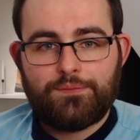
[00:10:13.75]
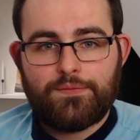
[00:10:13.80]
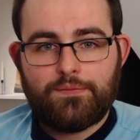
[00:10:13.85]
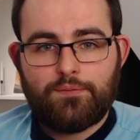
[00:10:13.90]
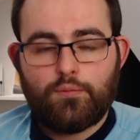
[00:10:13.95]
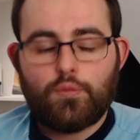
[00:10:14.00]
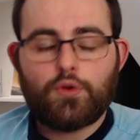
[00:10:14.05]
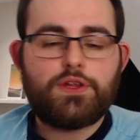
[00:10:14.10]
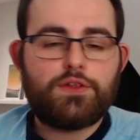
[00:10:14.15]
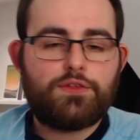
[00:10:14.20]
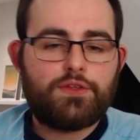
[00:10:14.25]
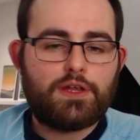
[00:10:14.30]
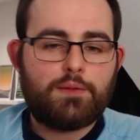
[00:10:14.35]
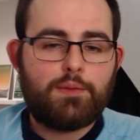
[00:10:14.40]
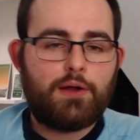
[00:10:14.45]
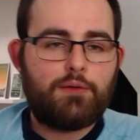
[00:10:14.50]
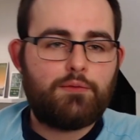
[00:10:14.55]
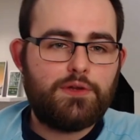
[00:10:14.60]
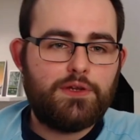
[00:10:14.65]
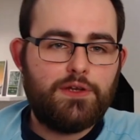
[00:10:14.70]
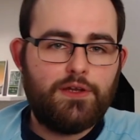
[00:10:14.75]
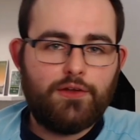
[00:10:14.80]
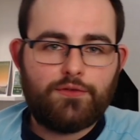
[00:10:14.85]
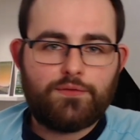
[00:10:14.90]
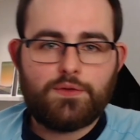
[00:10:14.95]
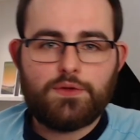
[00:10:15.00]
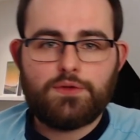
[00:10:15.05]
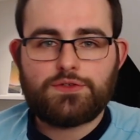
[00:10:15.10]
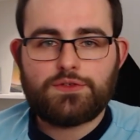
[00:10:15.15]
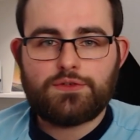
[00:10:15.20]
What do you think about Mourinho's
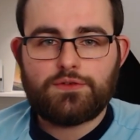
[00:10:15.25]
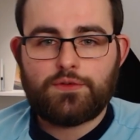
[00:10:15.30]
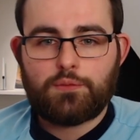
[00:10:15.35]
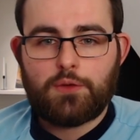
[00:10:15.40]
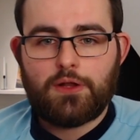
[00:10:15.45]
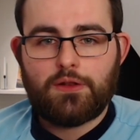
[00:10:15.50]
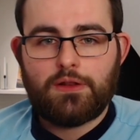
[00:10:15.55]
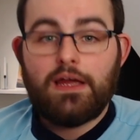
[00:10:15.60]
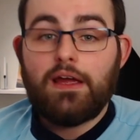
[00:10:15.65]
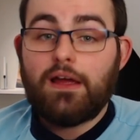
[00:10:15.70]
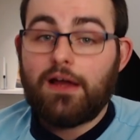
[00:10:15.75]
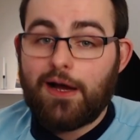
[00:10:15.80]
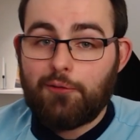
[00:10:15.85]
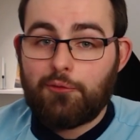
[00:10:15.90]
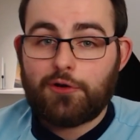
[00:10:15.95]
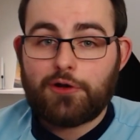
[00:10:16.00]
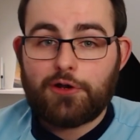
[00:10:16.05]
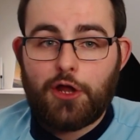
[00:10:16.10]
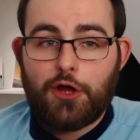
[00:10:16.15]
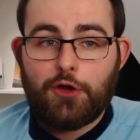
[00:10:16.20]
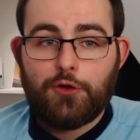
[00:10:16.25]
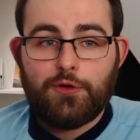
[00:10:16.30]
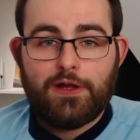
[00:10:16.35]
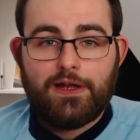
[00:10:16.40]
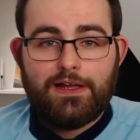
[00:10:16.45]
future as well? I want to know.